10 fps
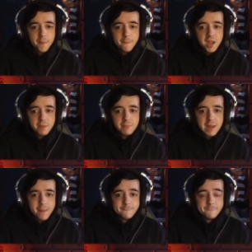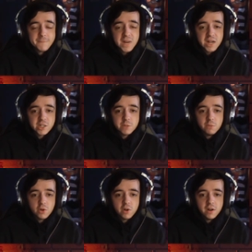made me much
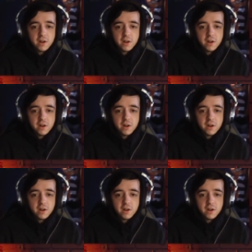more